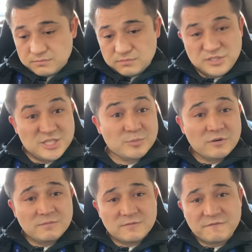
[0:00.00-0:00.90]

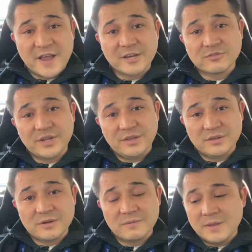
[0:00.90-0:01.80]
Nismo factory, you
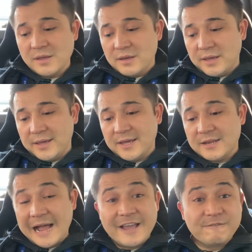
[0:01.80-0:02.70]
know. And
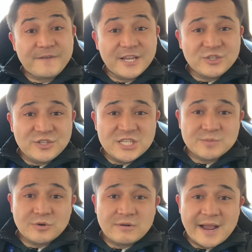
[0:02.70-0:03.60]
I went to
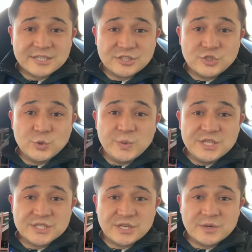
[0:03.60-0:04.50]
Nismo actually two
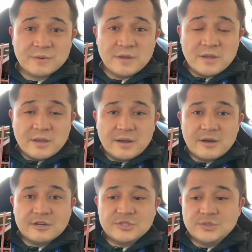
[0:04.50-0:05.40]
weeks ago
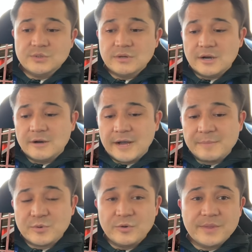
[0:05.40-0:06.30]
uh, to uh, I
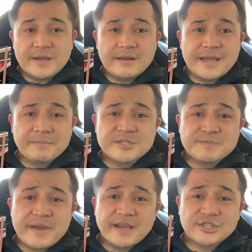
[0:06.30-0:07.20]
brought uh,
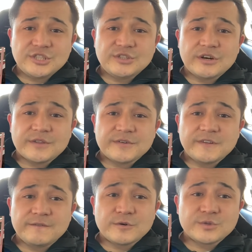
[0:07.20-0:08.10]
M-Spec G T R
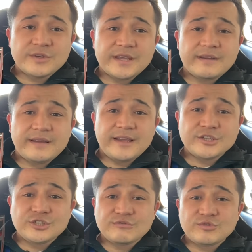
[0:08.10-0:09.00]
thirty-four to get an
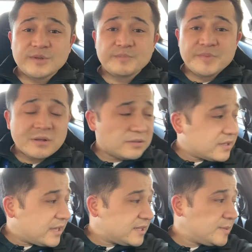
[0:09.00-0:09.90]
engine rebuilt,
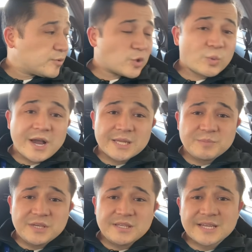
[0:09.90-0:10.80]
and they provide
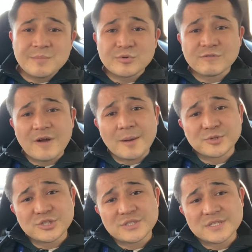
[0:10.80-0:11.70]
me a number of
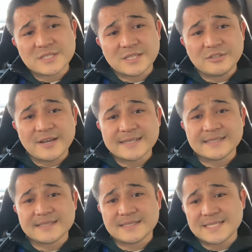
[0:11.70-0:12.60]
options, and you guys
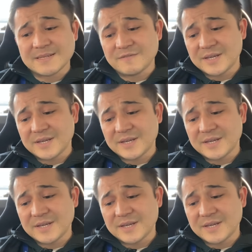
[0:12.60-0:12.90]
can see some of the